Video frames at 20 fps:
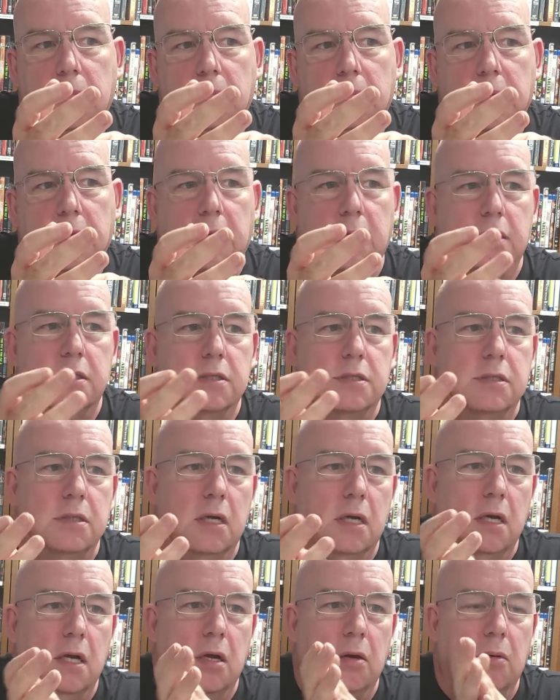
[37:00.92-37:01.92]
because
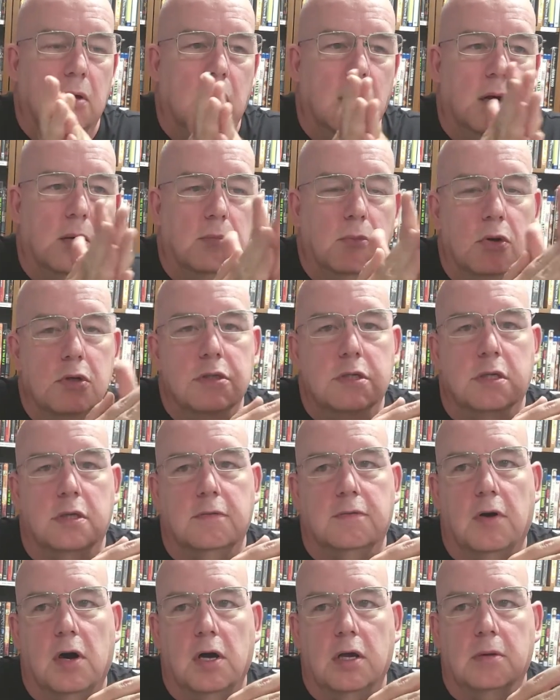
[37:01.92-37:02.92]
most of the
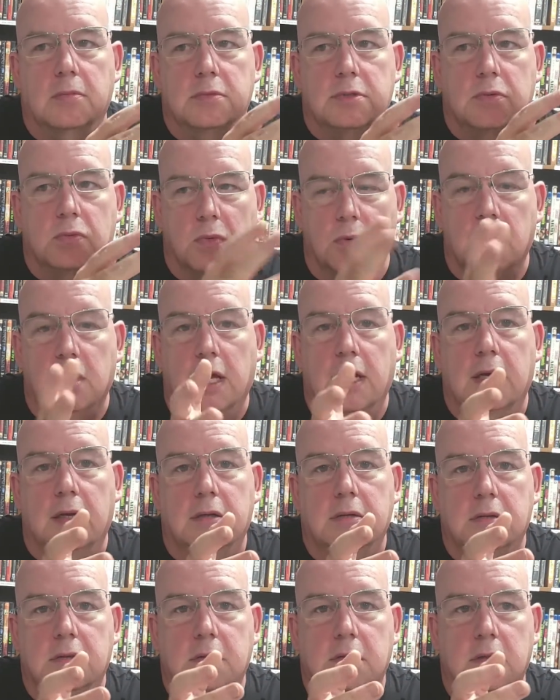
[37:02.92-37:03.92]
volumes were like,
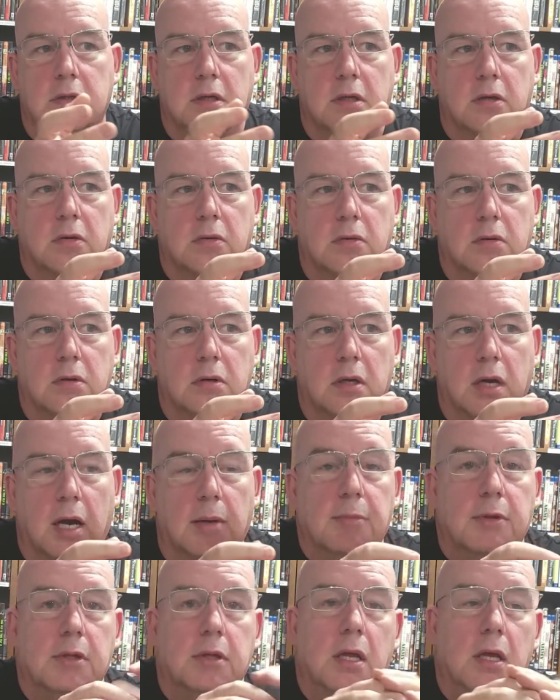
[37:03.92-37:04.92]
I
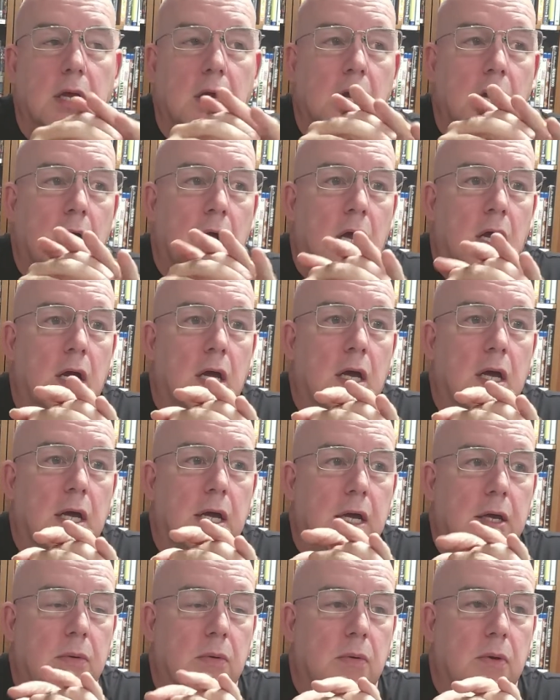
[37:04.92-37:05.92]
mean,
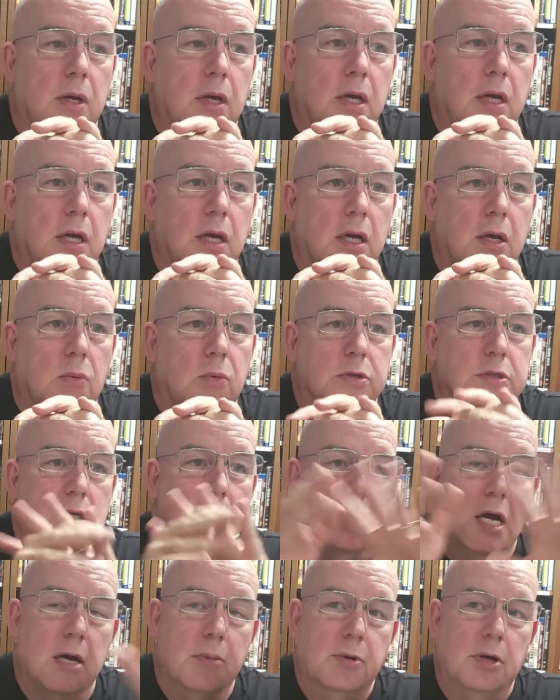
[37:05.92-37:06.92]
it it was a
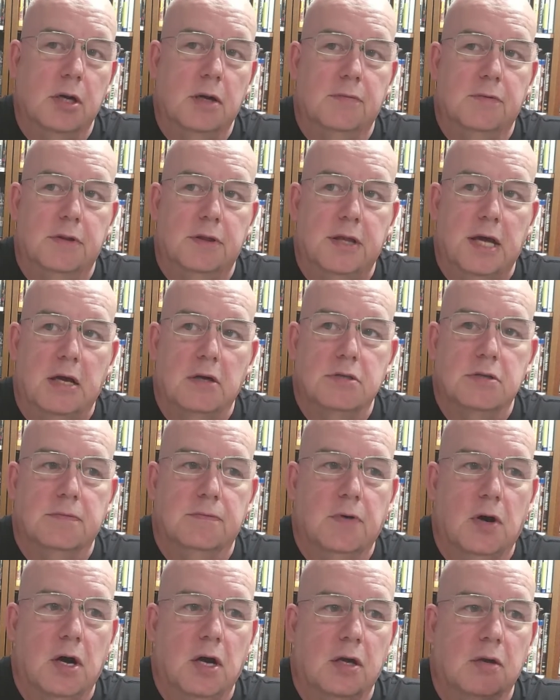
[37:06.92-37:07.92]
library of 1,000
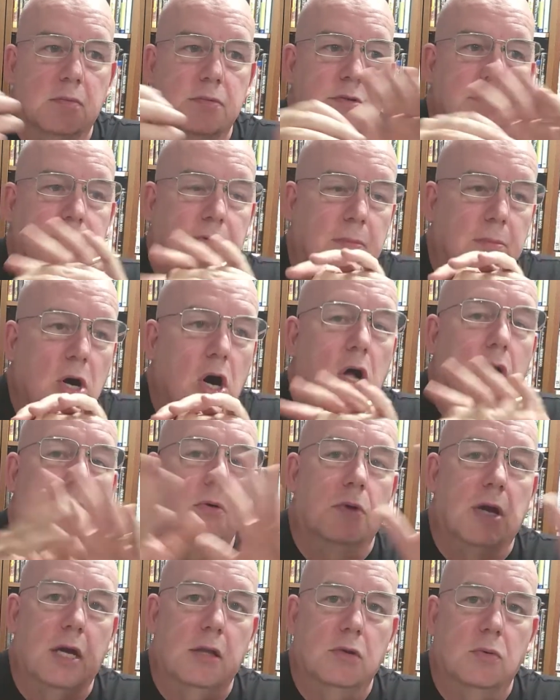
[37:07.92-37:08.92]
volumes from all
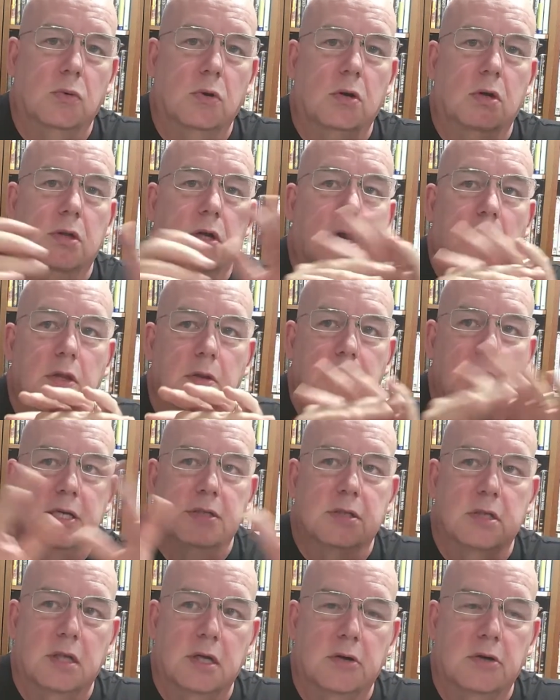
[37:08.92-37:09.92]
around the world, all the
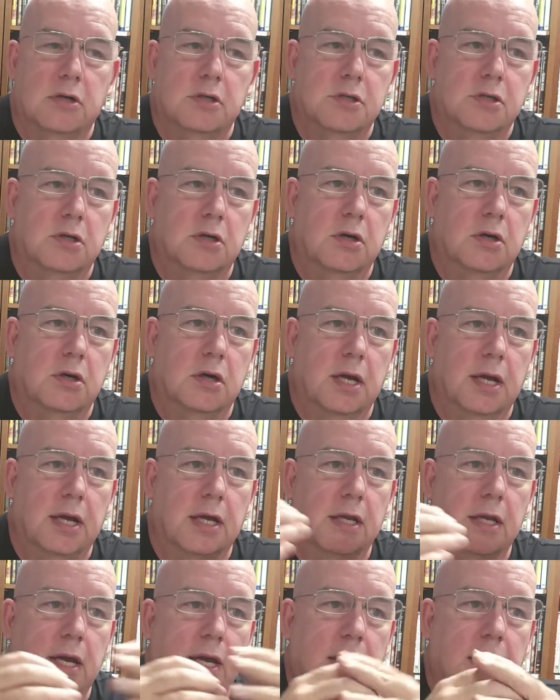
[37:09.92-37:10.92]
best literature
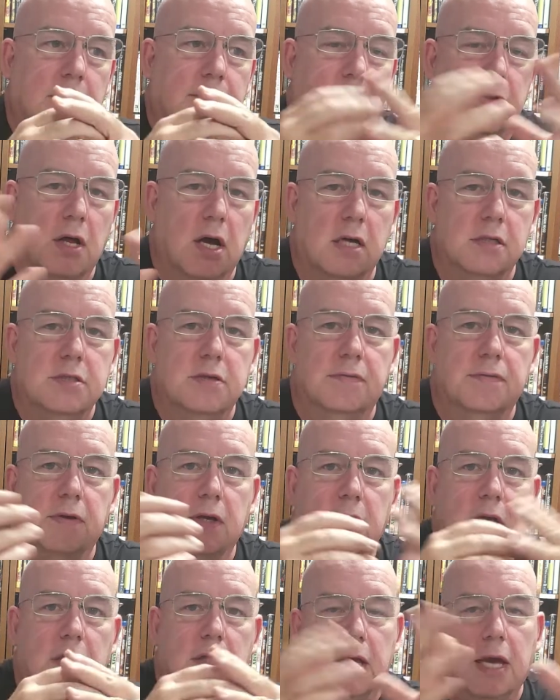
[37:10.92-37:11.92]
and
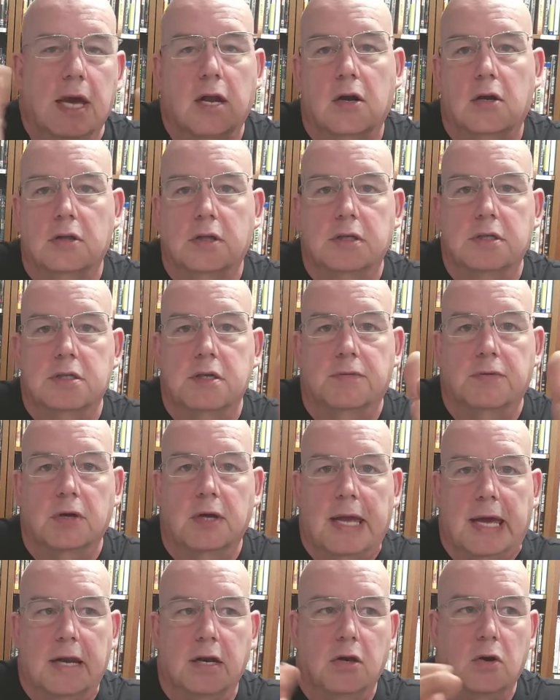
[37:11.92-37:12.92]
philosophy. They had all these
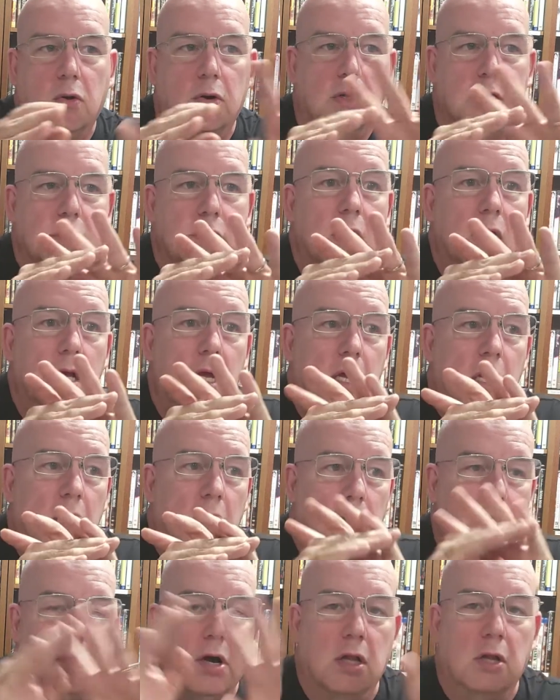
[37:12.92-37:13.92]
different categories
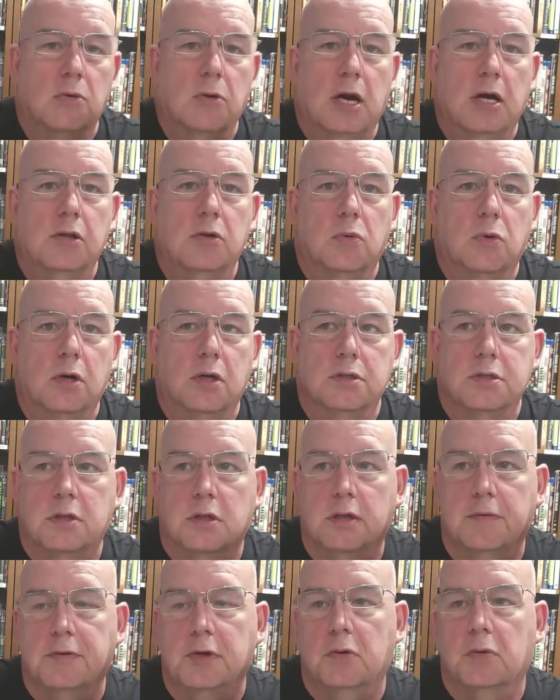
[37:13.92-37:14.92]
of all around the world.
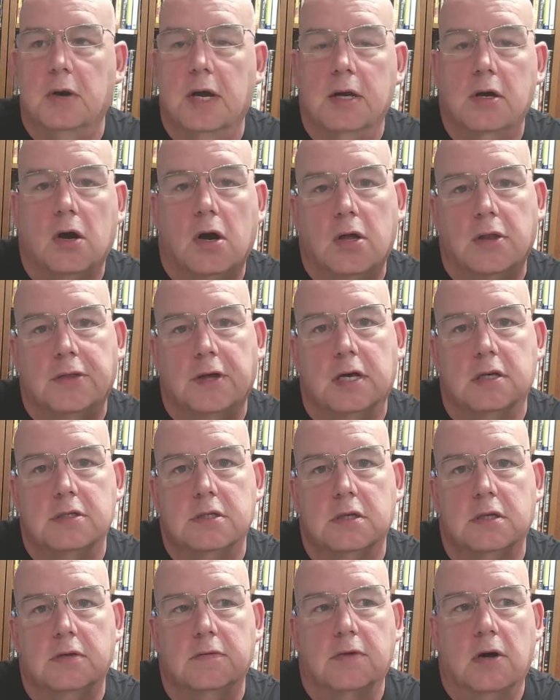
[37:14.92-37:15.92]
So if you read all
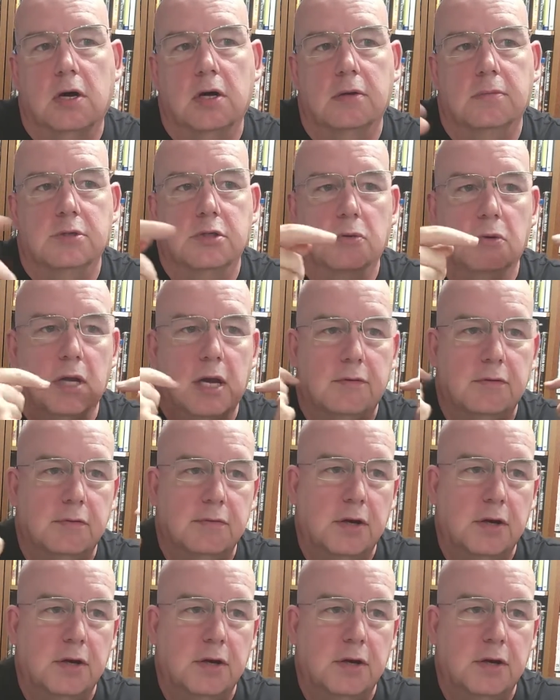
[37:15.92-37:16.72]
1,000 of the volumes, you would have a